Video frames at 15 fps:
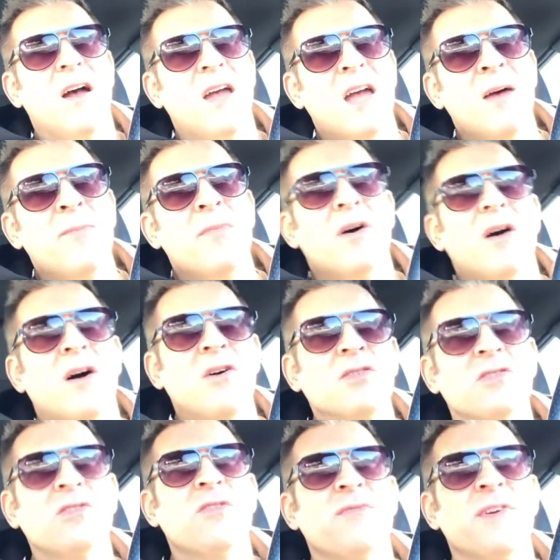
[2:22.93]
I am
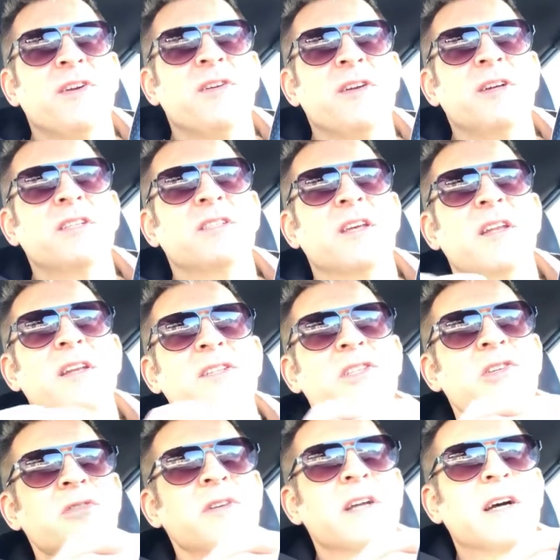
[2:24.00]
also very excited
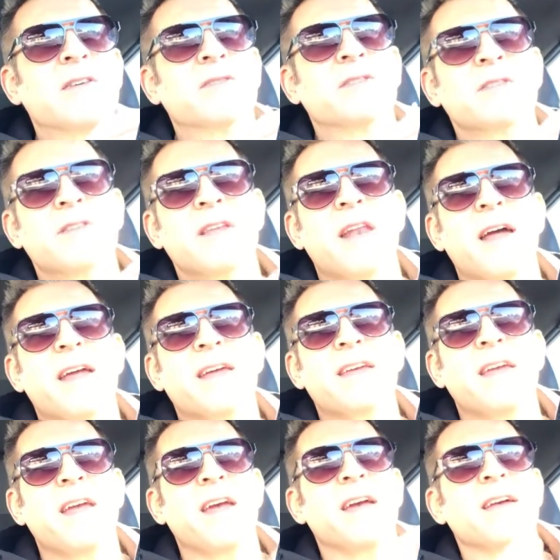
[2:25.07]
to announce that I
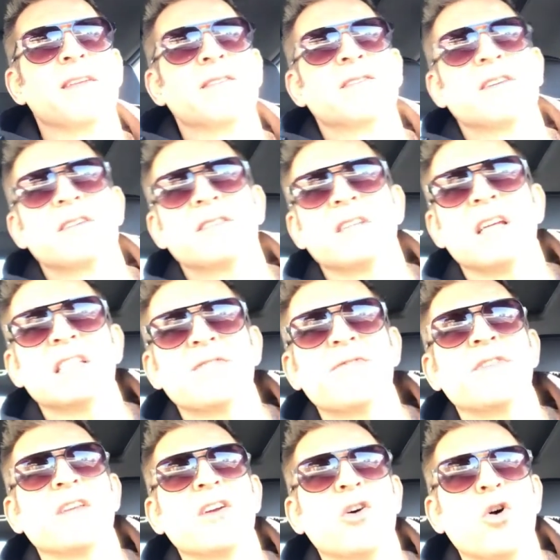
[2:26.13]
can
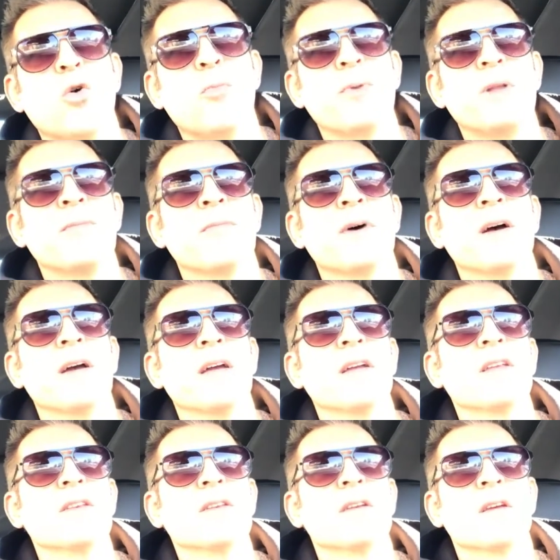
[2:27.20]
successfully open
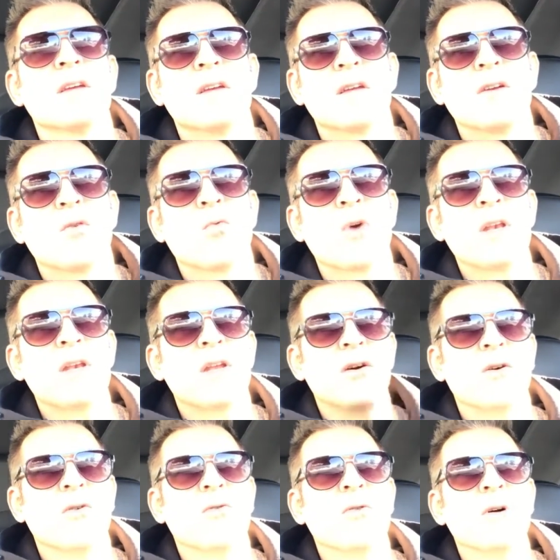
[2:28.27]
my
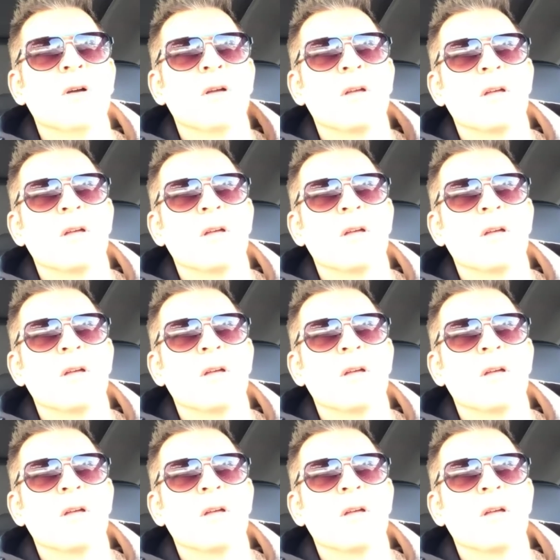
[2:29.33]
window